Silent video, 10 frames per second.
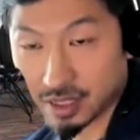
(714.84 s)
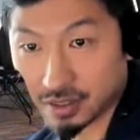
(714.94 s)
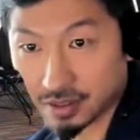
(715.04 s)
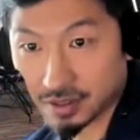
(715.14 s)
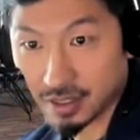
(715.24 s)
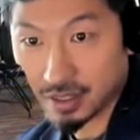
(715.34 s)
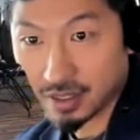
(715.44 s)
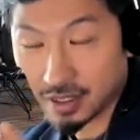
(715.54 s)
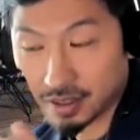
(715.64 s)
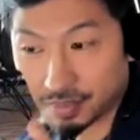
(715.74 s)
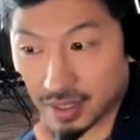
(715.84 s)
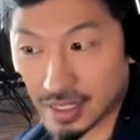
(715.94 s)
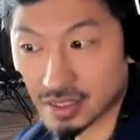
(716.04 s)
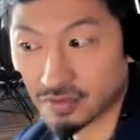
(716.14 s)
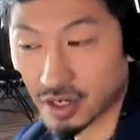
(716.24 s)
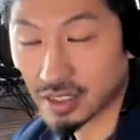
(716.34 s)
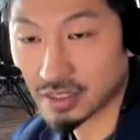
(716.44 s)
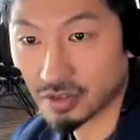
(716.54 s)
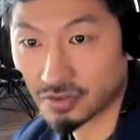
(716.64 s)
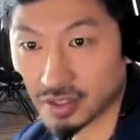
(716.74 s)
manner. But that's very
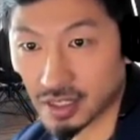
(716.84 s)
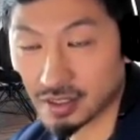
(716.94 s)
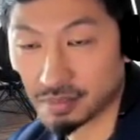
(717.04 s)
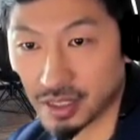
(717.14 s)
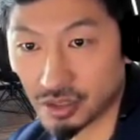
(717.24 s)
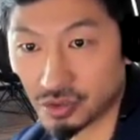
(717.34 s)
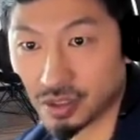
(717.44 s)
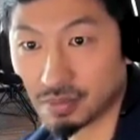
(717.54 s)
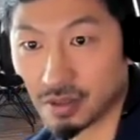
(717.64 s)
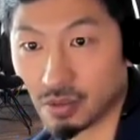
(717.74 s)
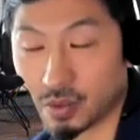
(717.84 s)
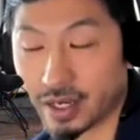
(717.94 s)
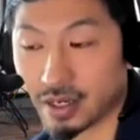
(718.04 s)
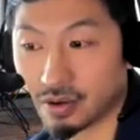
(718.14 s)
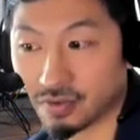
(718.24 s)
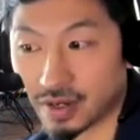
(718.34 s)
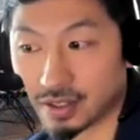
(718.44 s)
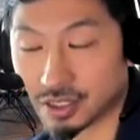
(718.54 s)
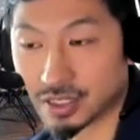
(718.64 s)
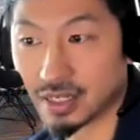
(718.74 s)
different than the mainstream way of
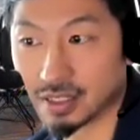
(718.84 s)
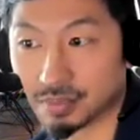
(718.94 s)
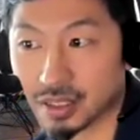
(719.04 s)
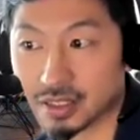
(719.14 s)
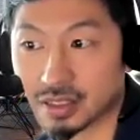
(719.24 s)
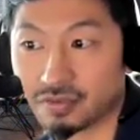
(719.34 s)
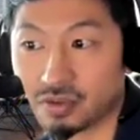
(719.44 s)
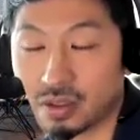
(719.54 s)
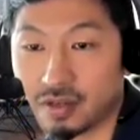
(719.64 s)
understanding because if you're